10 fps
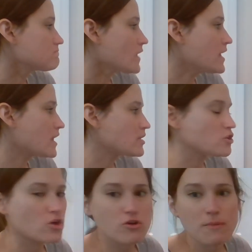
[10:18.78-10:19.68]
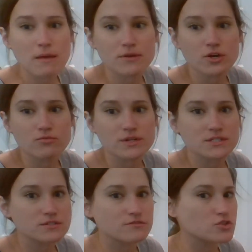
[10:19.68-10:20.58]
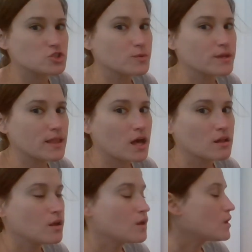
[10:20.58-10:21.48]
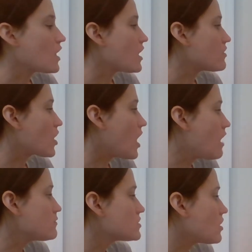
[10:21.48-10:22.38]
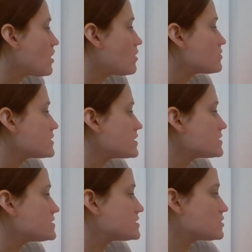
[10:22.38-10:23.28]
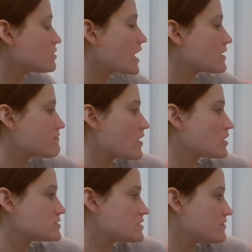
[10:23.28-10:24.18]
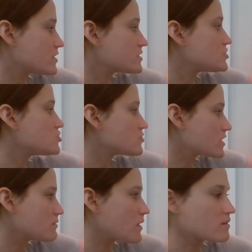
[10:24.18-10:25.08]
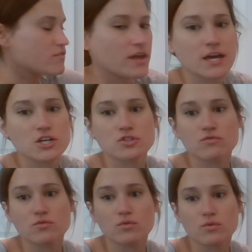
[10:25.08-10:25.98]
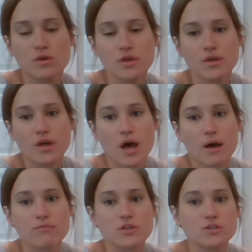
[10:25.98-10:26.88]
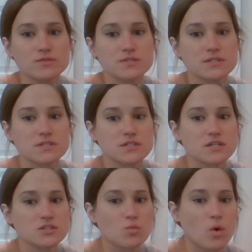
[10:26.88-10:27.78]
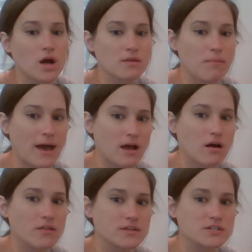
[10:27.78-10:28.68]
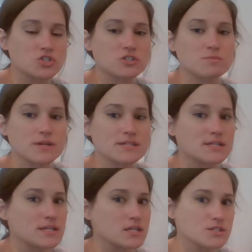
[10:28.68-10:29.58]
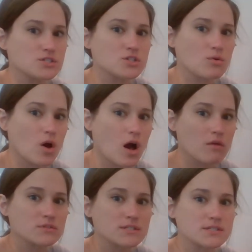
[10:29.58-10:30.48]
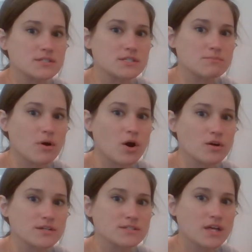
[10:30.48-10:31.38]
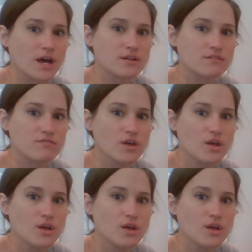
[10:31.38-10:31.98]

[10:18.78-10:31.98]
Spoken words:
And there may be good reasons for doing that. The common law still kind of follows the very strict modification rule. The UCC has walked back on this just because it is so common to see parties kind of,